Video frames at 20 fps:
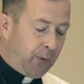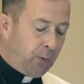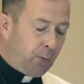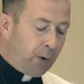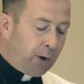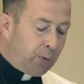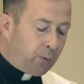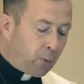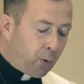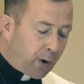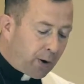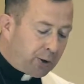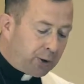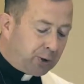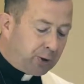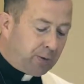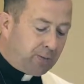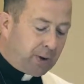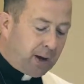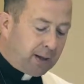We
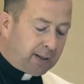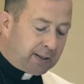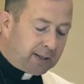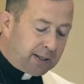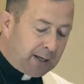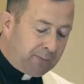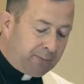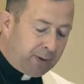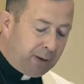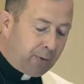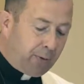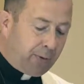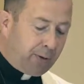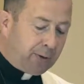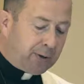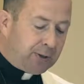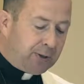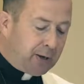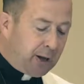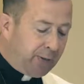worship not simply when
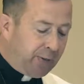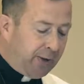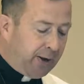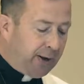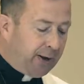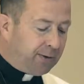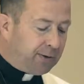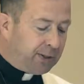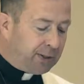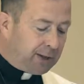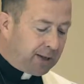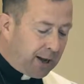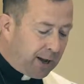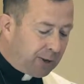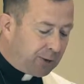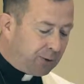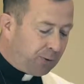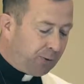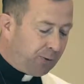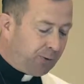there is nothing else
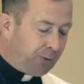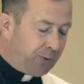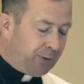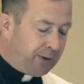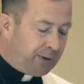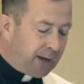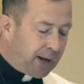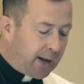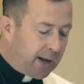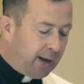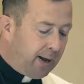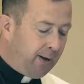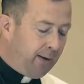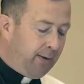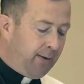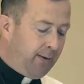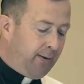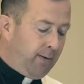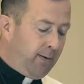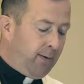scheduled for the
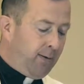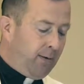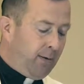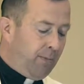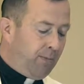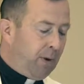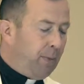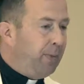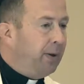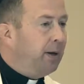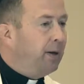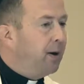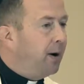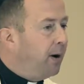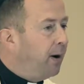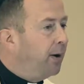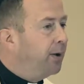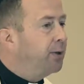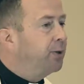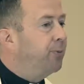day, but
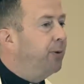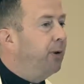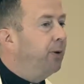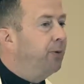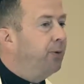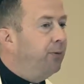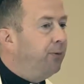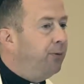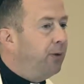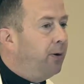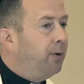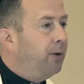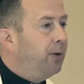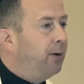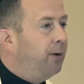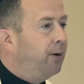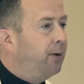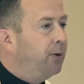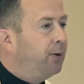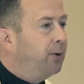because we are
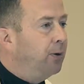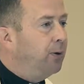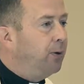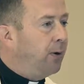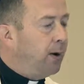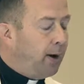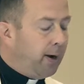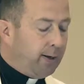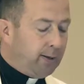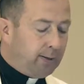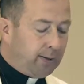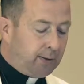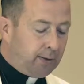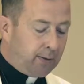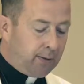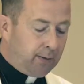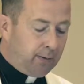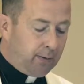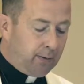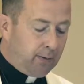devoted to
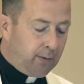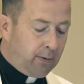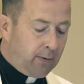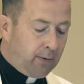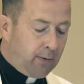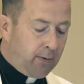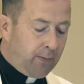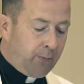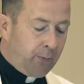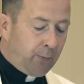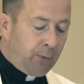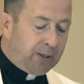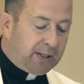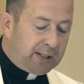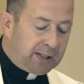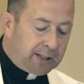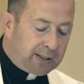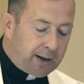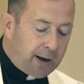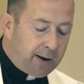Christ. We
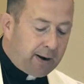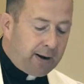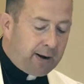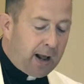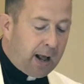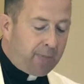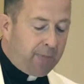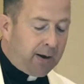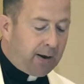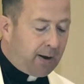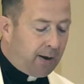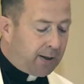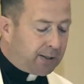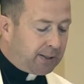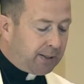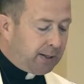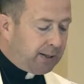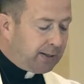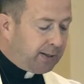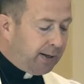study not
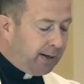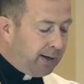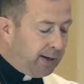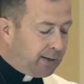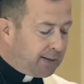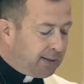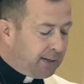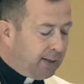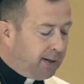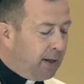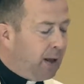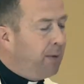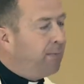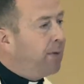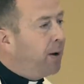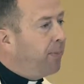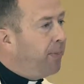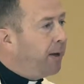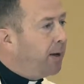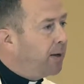because it is easy,
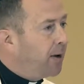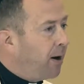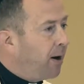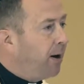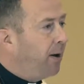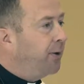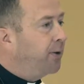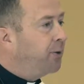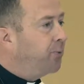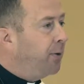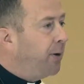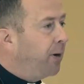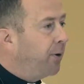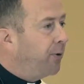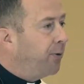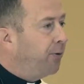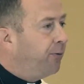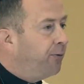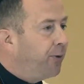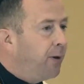but because we
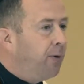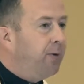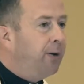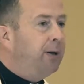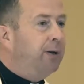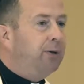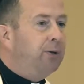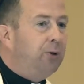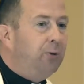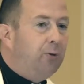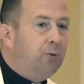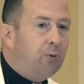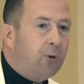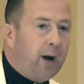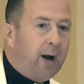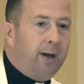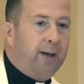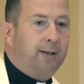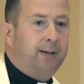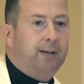are devoted to
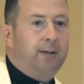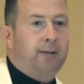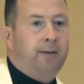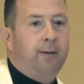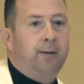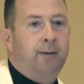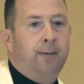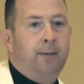Christ.